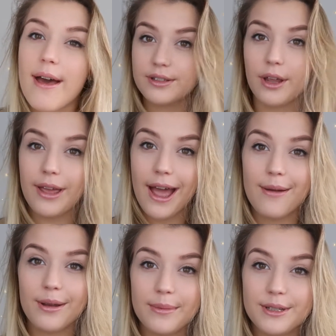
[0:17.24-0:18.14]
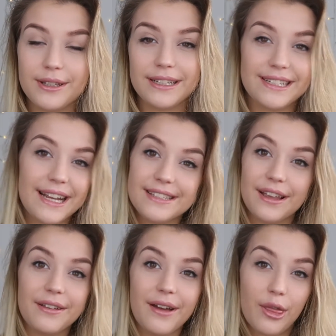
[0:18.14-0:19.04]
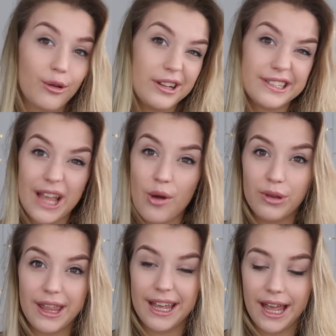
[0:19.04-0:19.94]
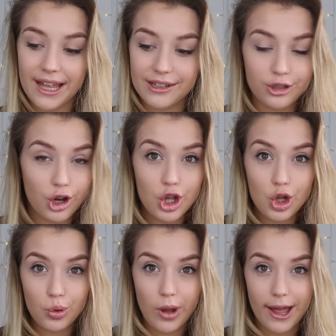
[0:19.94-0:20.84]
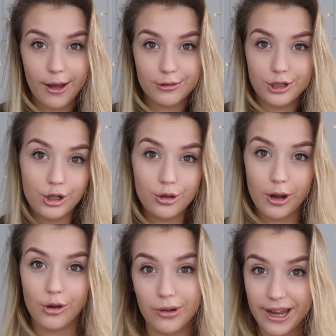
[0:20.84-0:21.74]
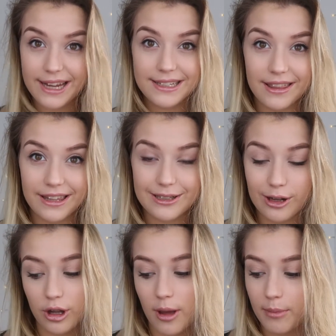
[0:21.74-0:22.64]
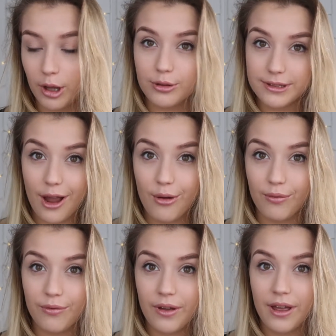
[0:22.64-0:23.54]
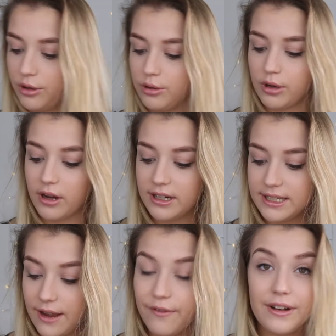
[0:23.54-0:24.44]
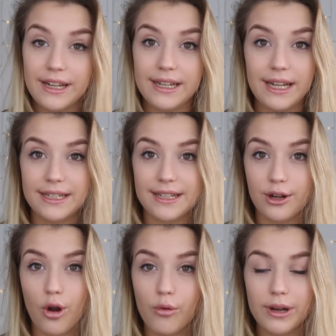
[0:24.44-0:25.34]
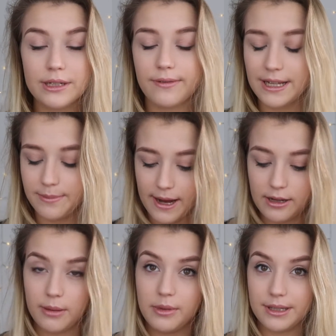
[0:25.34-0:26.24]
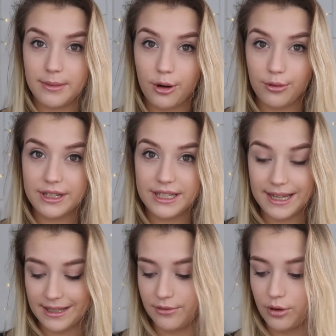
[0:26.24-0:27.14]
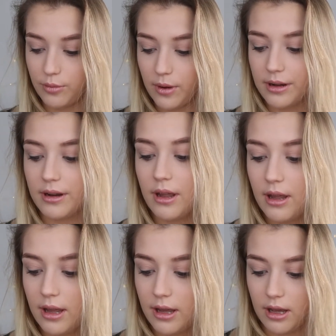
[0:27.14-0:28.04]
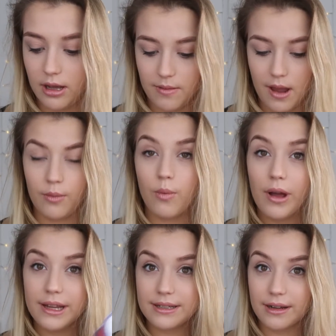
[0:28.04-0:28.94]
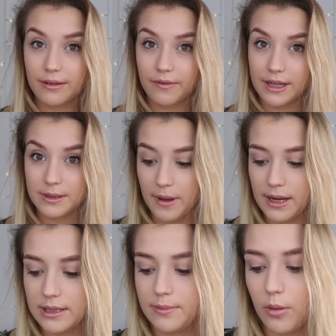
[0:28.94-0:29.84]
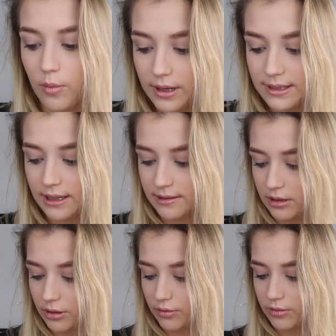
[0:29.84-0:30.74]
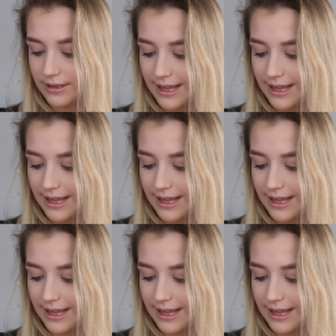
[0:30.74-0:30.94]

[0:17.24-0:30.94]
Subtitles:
So yeah, I'm going to be doing that today, so I thought I'd just get on with it and show you how to create this look by yourself. You're going to definitely need an orange face paint. I'm using my orange Snazzery one. A white face paint, my white Snazzery